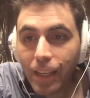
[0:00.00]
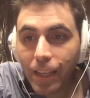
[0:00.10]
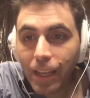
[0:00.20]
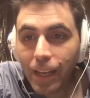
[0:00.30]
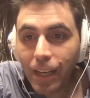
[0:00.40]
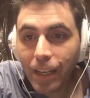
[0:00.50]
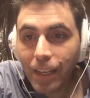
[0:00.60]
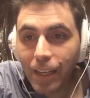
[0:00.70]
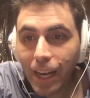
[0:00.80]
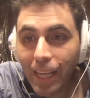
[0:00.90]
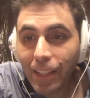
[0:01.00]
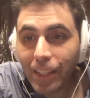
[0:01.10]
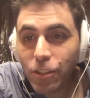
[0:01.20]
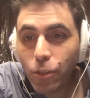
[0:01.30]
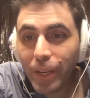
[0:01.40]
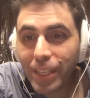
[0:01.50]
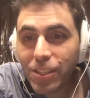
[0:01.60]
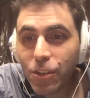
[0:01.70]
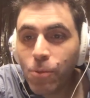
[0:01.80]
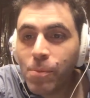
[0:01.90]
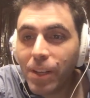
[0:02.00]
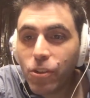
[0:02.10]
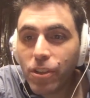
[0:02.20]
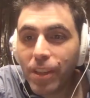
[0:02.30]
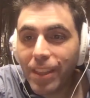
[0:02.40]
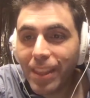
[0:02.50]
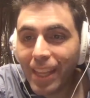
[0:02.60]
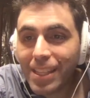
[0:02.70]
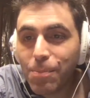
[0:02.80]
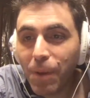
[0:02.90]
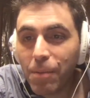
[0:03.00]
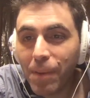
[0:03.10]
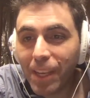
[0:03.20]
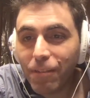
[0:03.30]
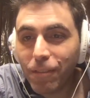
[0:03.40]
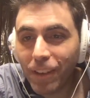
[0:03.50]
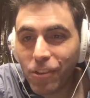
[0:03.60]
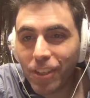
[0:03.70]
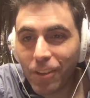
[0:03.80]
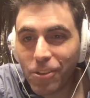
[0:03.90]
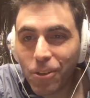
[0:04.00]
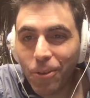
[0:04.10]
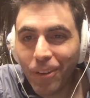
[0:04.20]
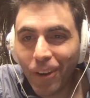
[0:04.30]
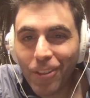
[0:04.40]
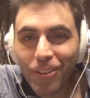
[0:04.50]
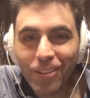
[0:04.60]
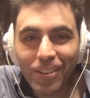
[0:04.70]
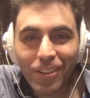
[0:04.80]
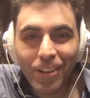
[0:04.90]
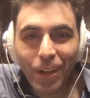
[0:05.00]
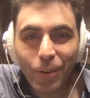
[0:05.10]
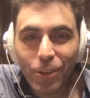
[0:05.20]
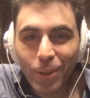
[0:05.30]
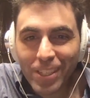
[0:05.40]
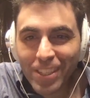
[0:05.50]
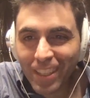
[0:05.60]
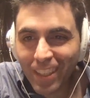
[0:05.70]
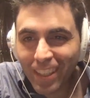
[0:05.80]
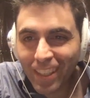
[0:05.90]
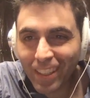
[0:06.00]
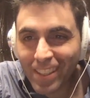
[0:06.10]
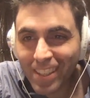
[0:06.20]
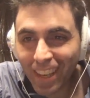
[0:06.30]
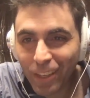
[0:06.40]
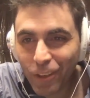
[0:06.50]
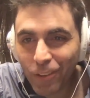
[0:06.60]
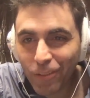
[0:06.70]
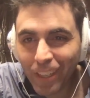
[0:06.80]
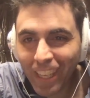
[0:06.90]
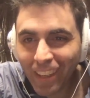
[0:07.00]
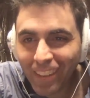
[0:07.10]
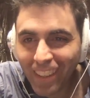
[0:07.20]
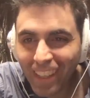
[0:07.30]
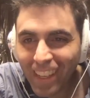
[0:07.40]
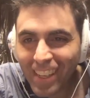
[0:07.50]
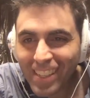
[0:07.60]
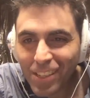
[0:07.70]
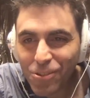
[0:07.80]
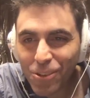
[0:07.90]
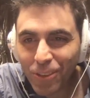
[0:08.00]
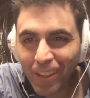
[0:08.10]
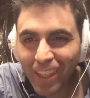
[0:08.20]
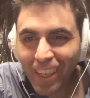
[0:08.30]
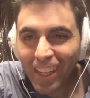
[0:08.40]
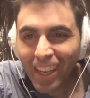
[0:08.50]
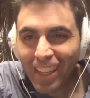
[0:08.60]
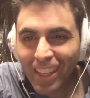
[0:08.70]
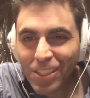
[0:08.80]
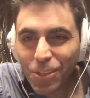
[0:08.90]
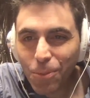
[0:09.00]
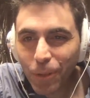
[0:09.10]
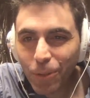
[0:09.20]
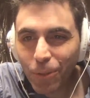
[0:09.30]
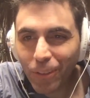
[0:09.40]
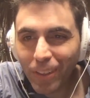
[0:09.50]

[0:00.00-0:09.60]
liked UX so much that's my main function now. So Arthur, you're now a UX designer right now. Is that true? That's super cool.